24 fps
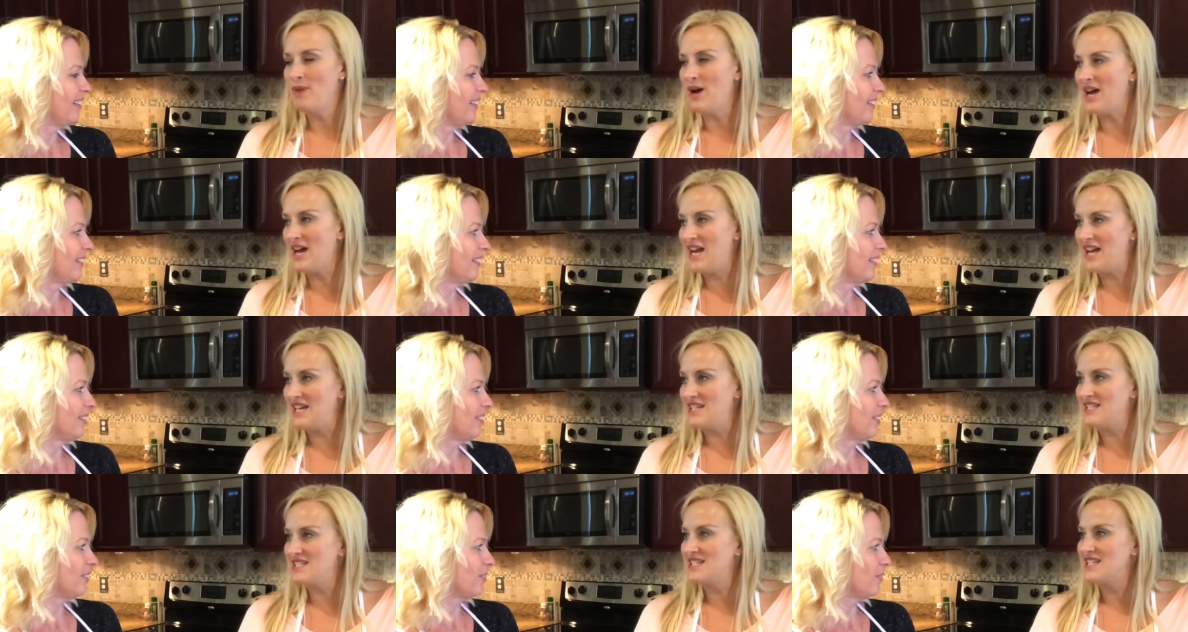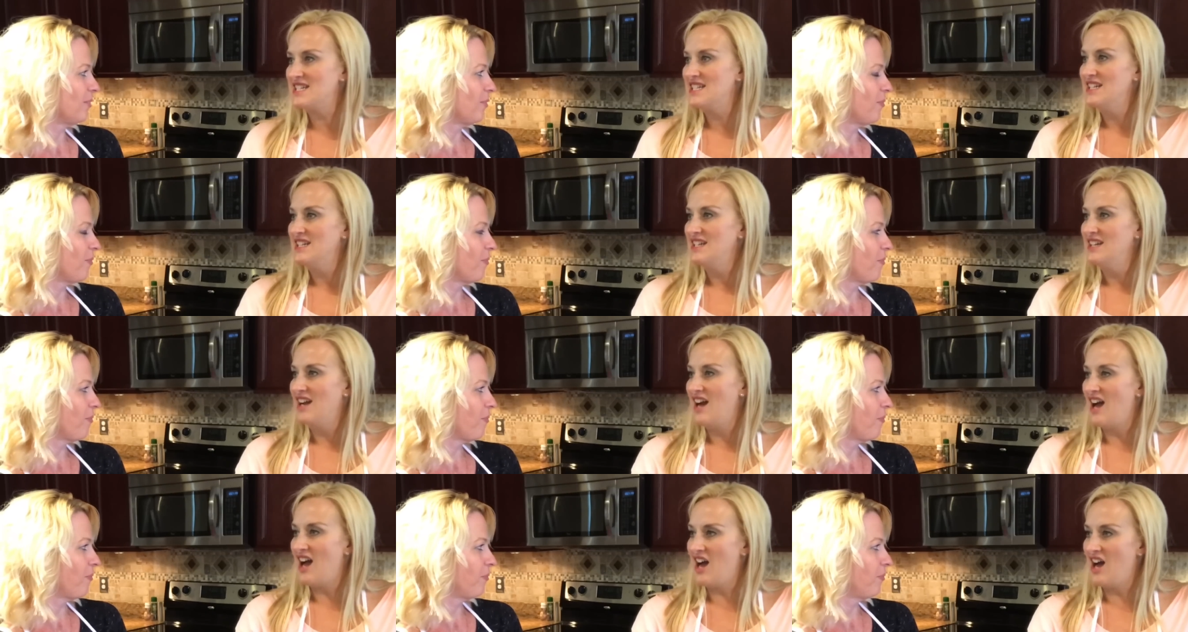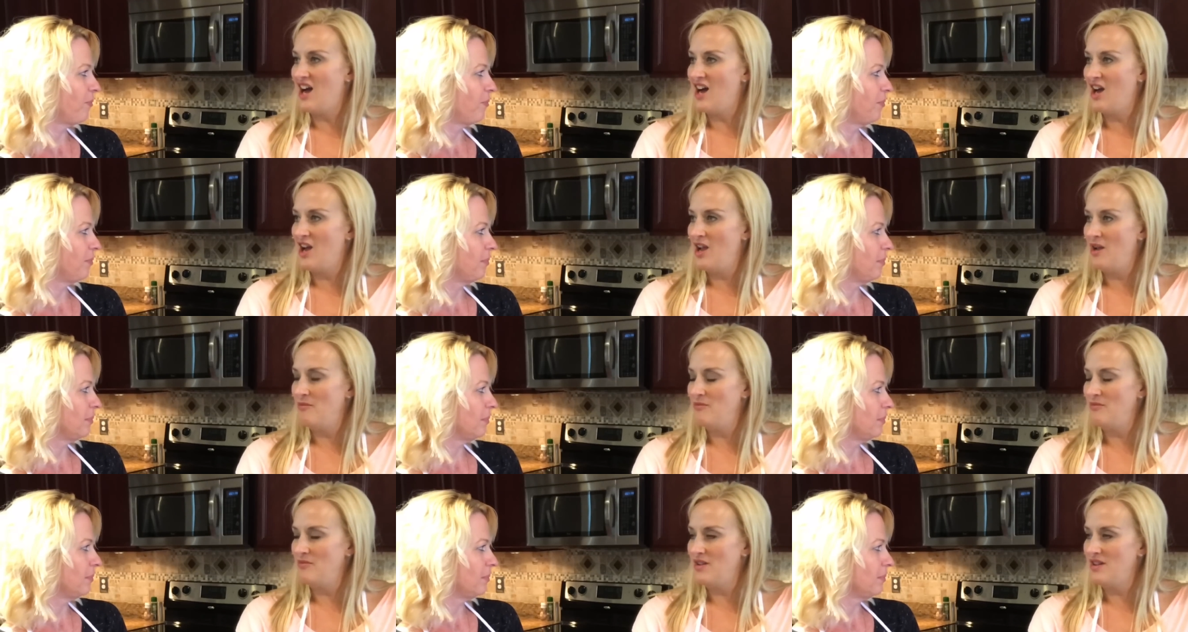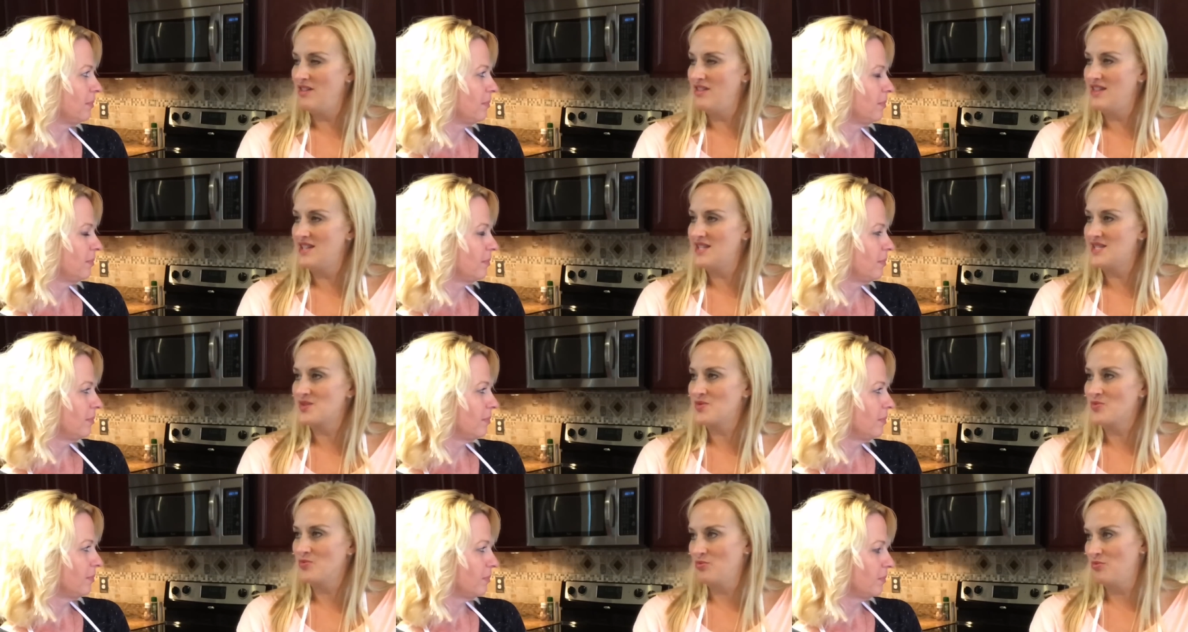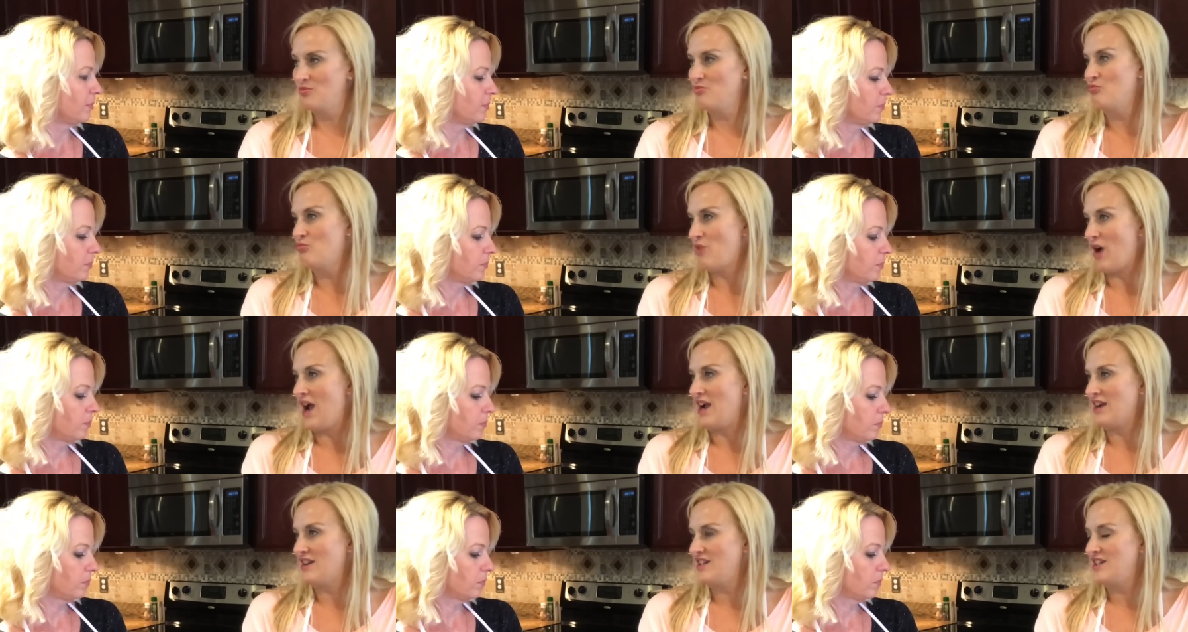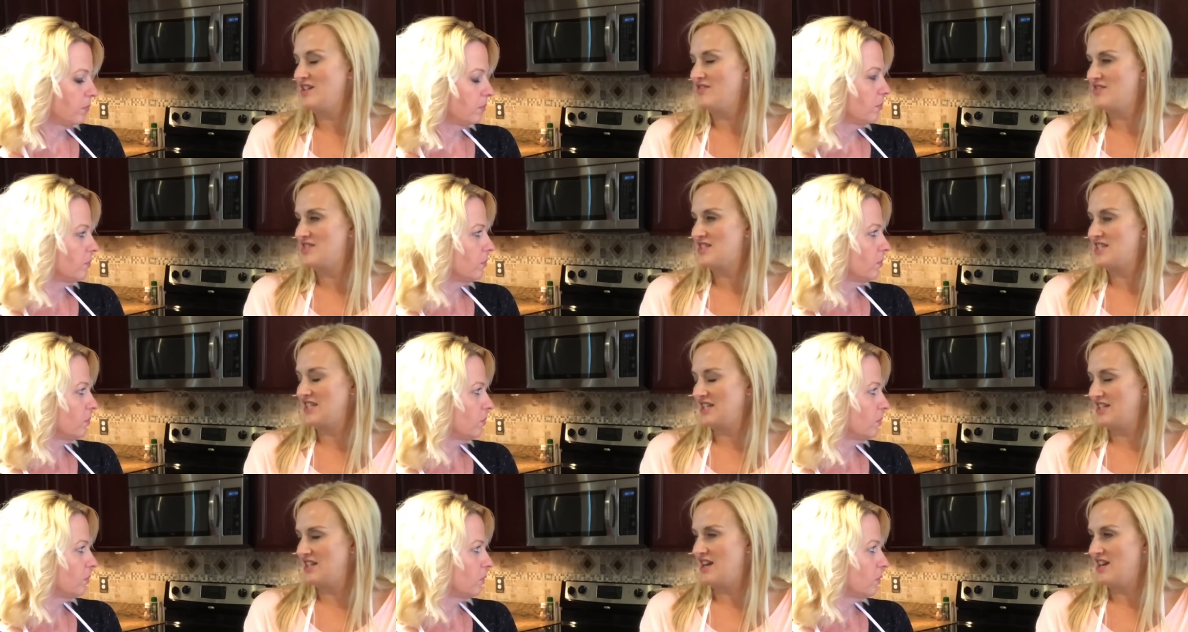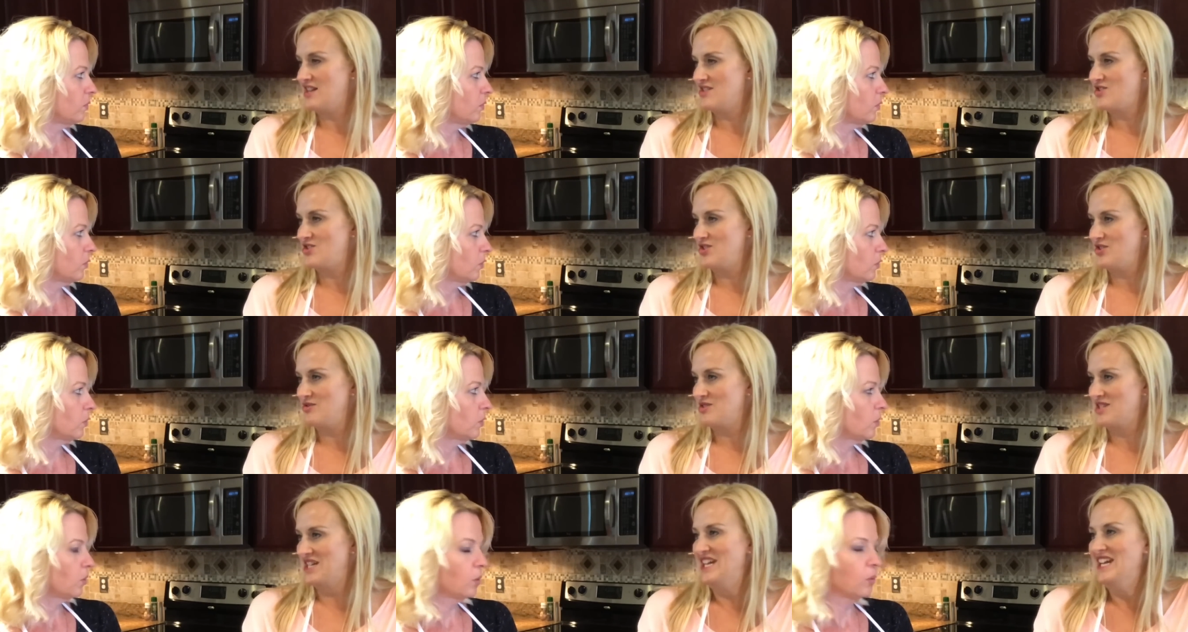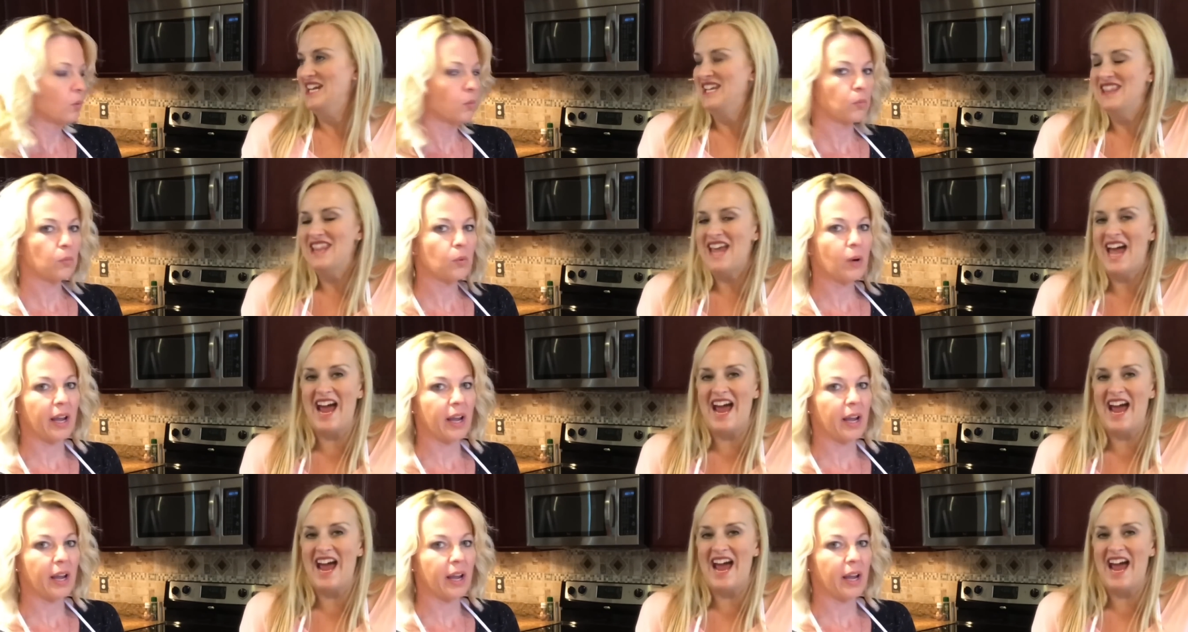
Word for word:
Speaker 1: But um, this I could have seen us using